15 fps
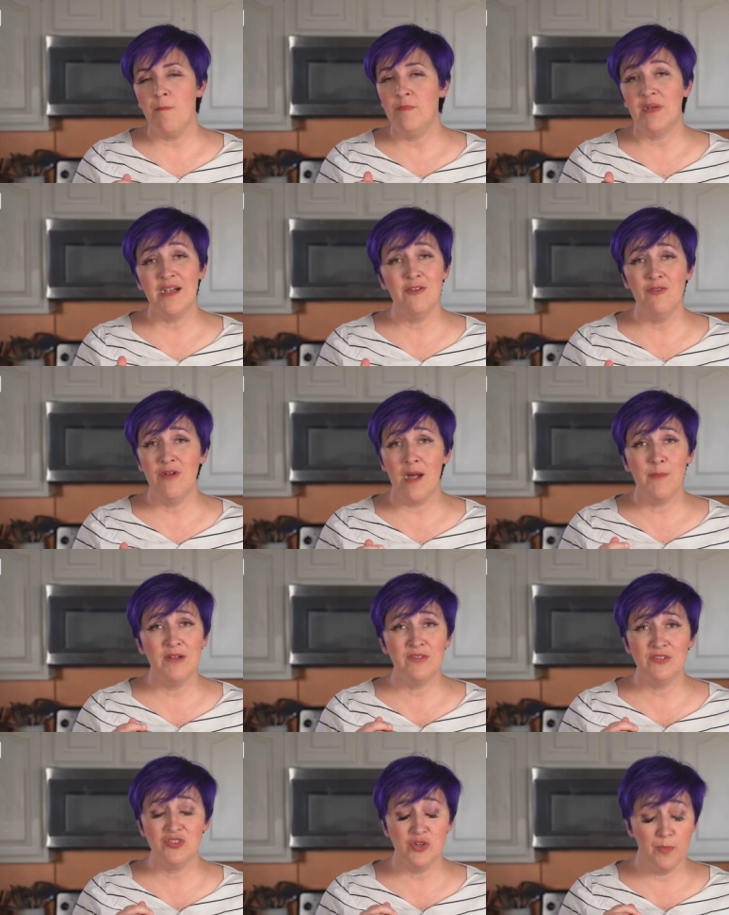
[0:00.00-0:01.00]
I do not make
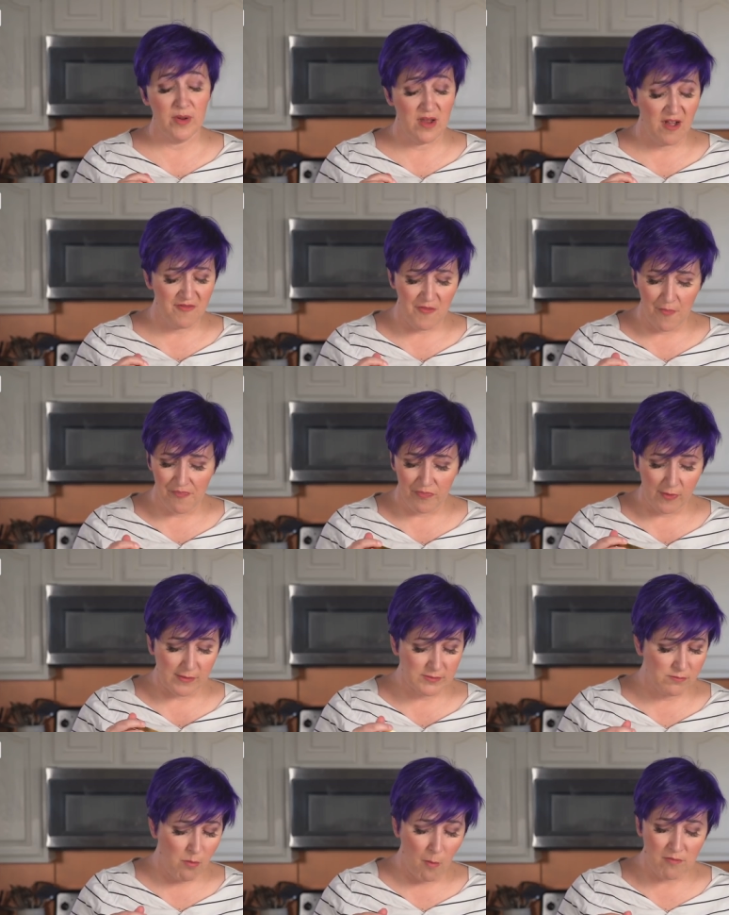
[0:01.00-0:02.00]
this soup enough.
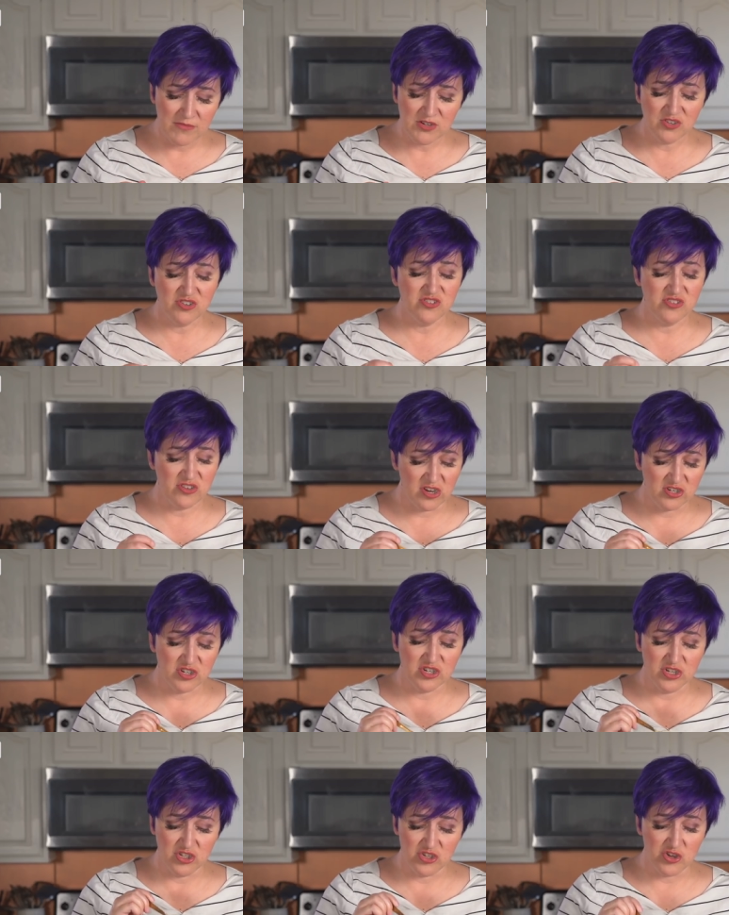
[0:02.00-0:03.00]
This is such a
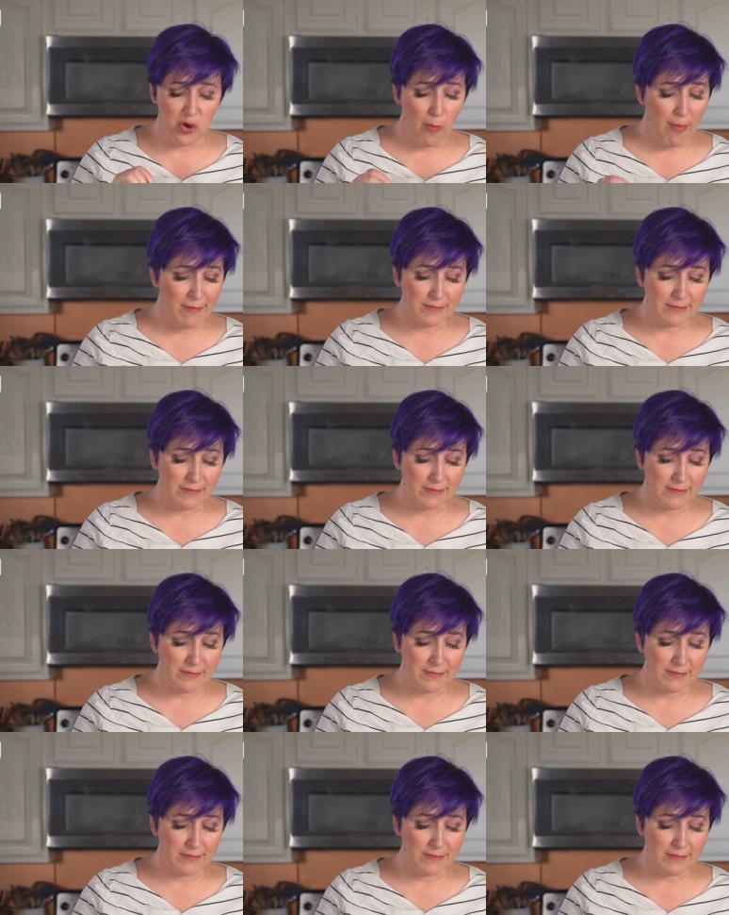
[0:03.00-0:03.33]
good soup.